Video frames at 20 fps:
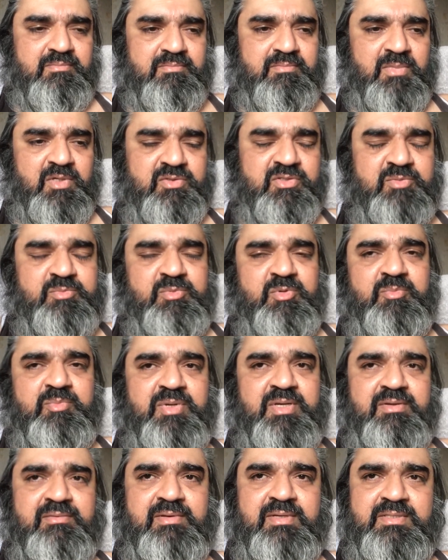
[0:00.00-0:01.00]
multiple
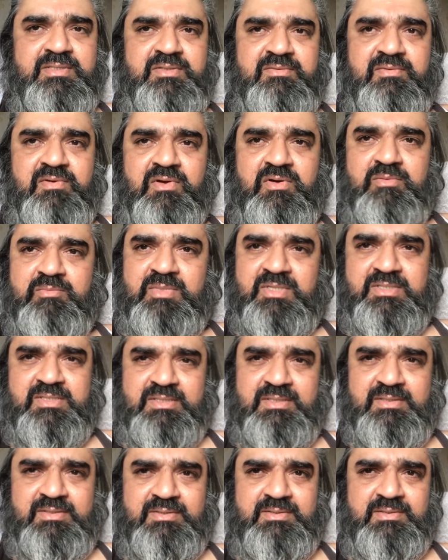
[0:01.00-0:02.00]
periods of
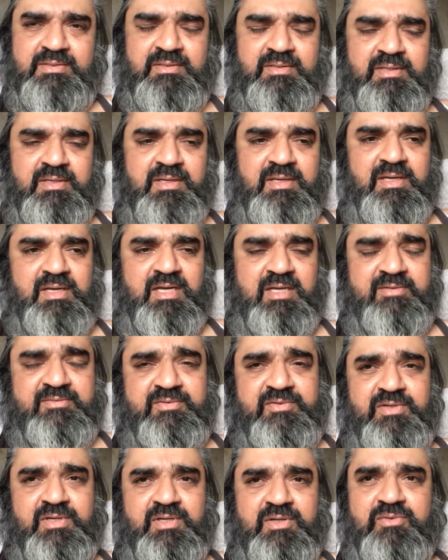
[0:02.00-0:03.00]
homelessness
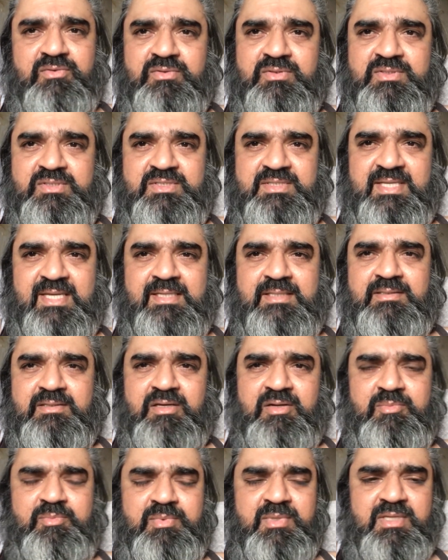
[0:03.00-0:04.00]
after I couldn't stand
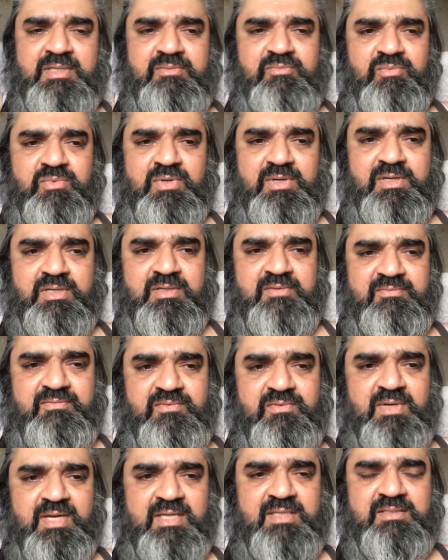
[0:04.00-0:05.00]
up and work
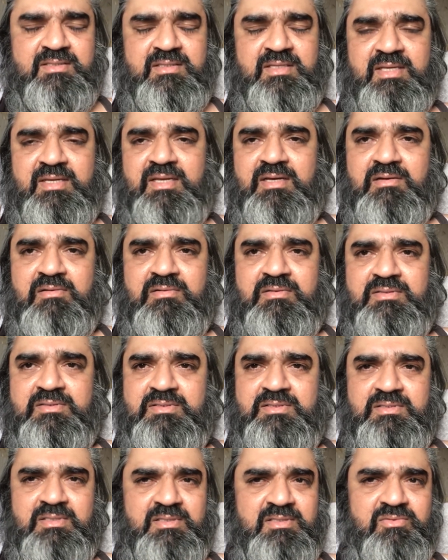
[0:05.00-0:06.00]
for 8, 10
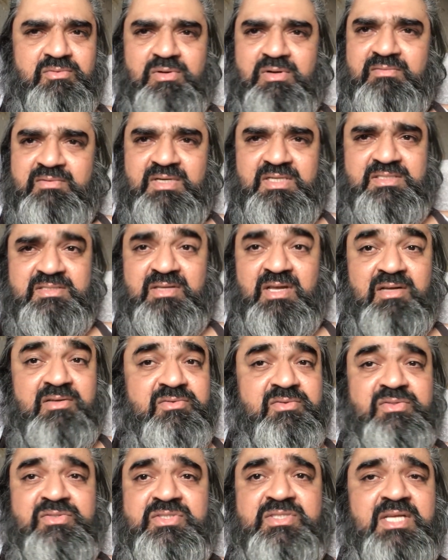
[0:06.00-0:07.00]
hours and 12 hours. I
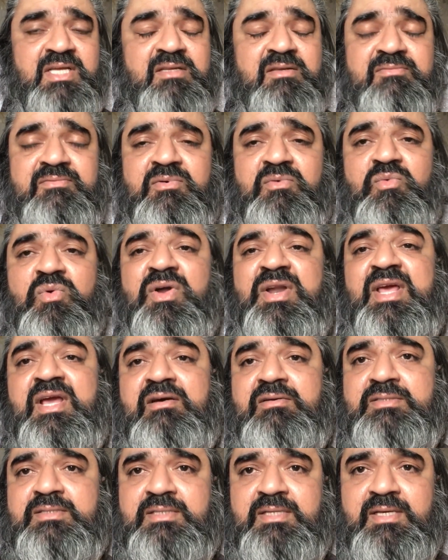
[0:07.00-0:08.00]
couldn't stand up for 1
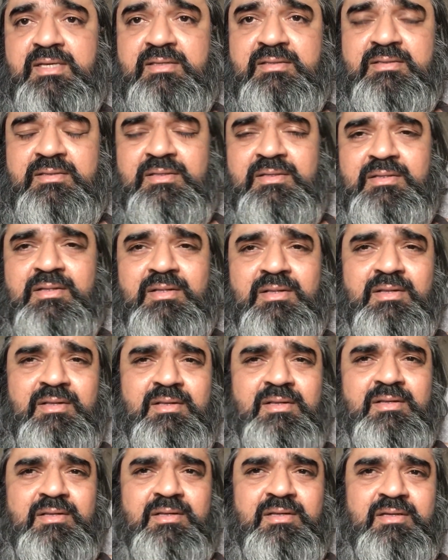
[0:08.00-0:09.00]
hour today.
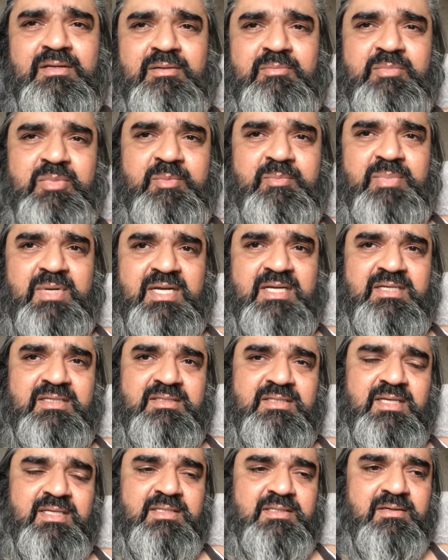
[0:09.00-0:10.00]
But back
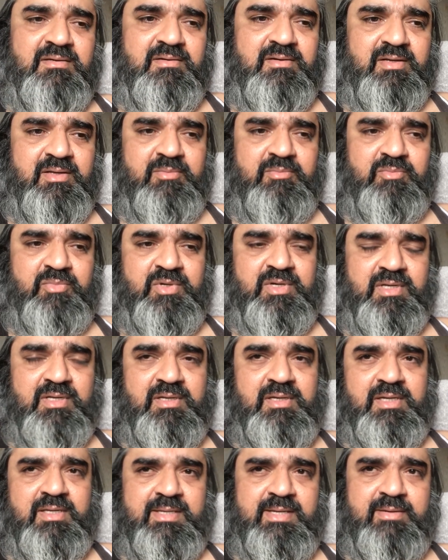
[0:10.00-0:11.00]
at that time when
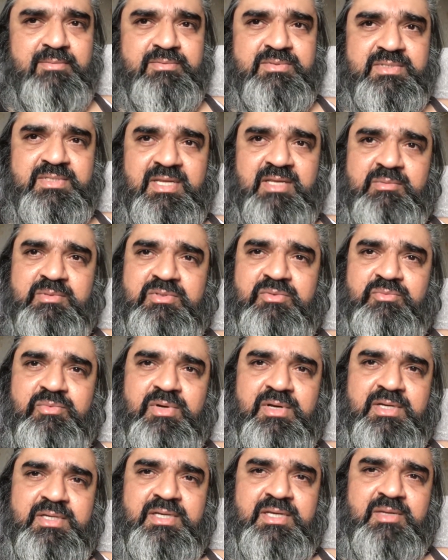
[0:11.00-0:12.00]
I wasn't able to
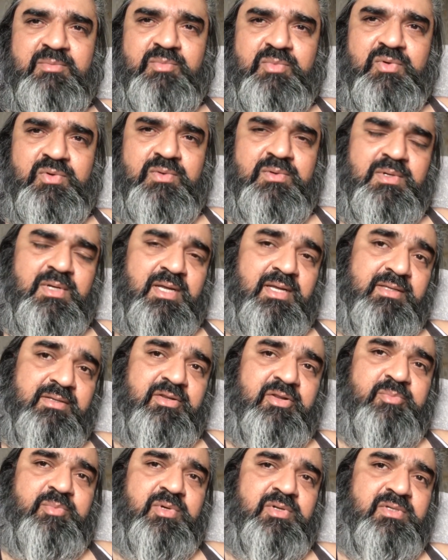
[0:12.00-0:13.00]
work anymore, I
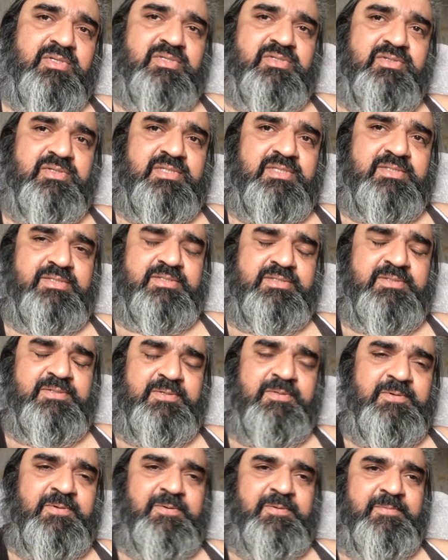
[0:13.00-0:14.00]
ended up on the streets.
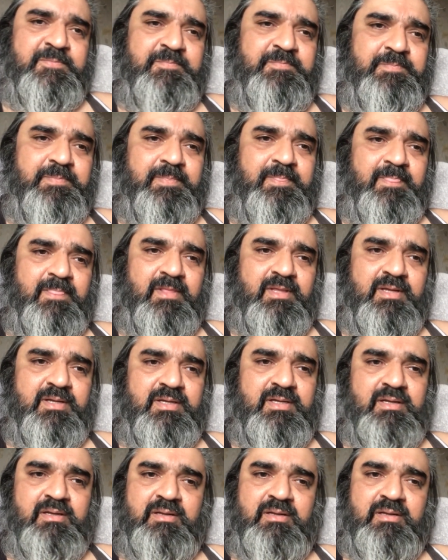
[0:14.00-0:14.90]
I